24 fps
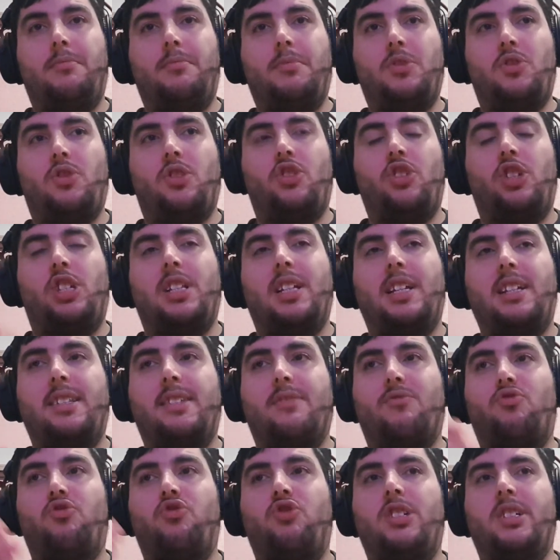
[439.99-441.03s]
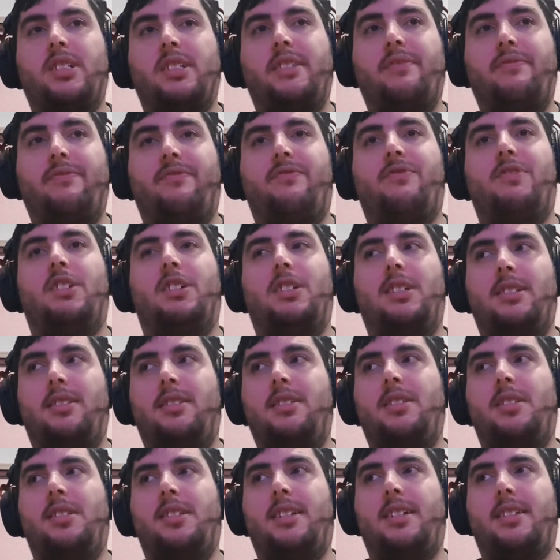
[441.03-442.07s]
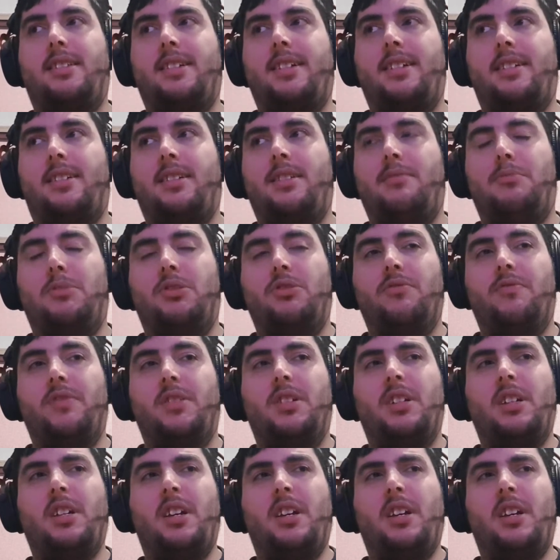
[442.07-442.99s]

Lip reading: so she needs a really violent attacking mode.